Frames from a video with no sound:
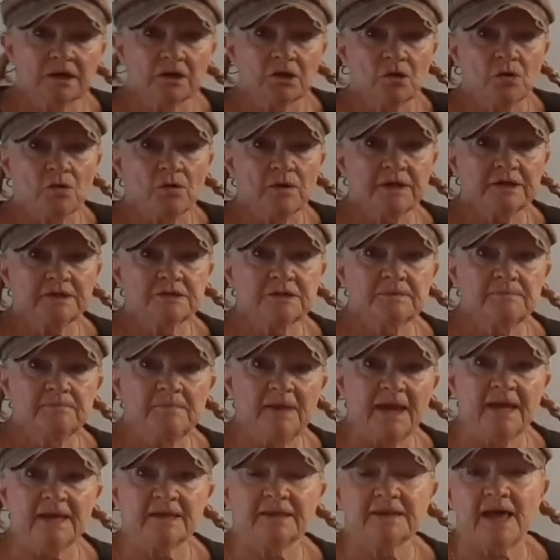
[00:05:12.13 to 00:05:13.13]
going to
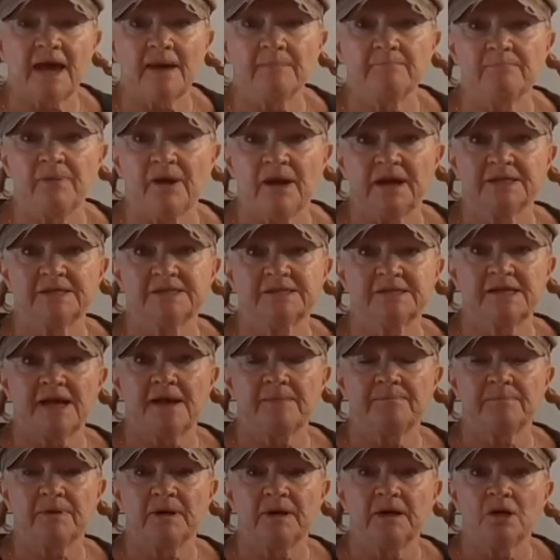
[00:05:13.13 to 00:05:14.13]
make that
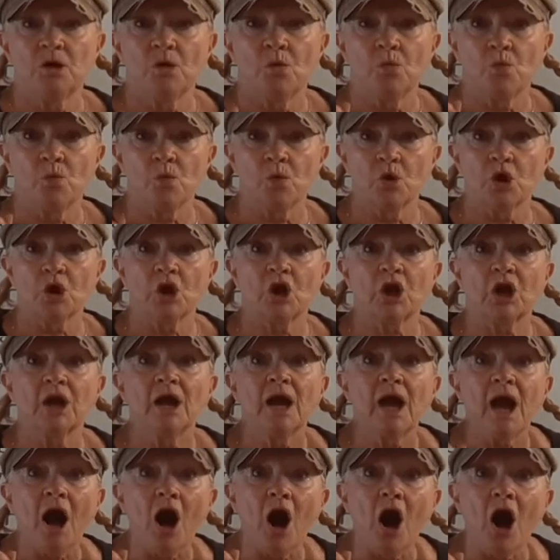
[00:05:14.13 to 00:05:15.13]
bicep work
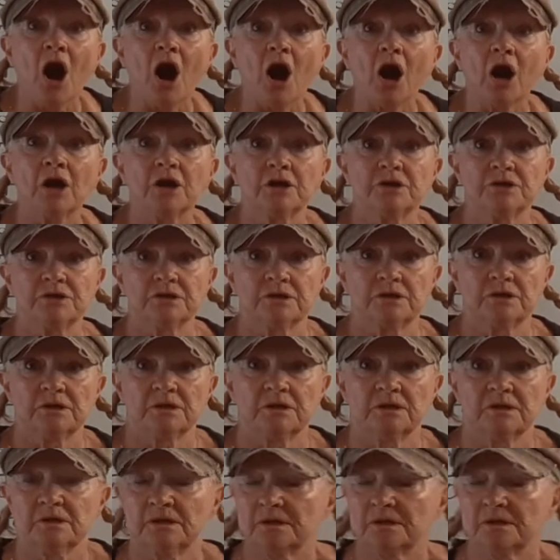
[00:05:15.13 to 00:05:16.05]
harder.